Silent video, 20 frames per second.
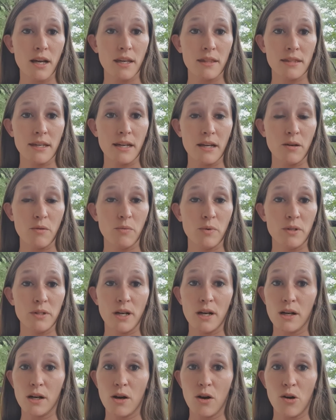They will
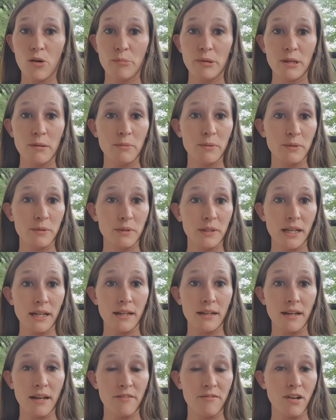not call people
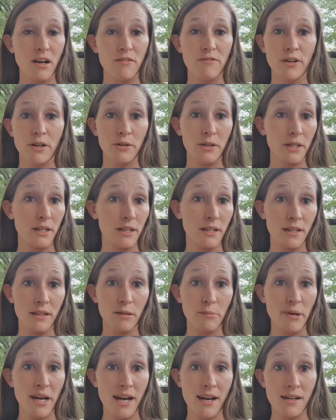that have not voted in
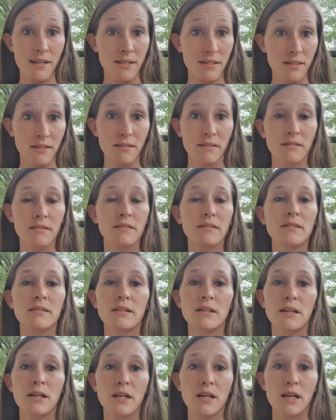the past.
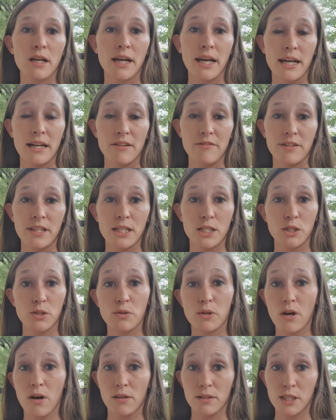And if they do
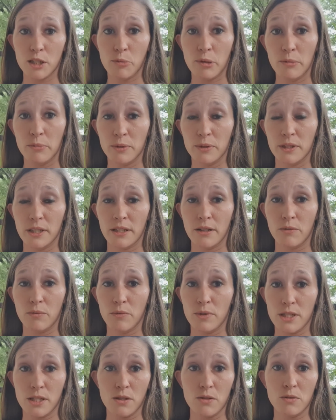call these people, their
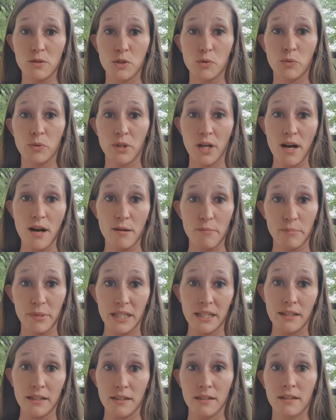results will not
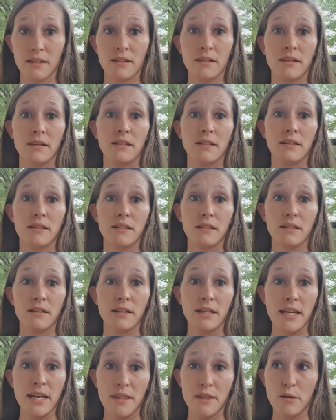be
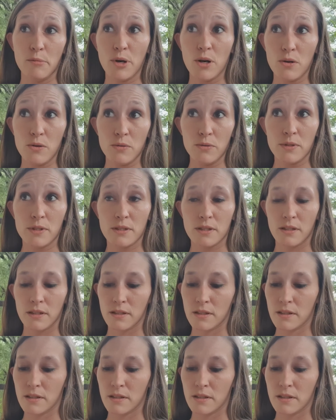in the polls.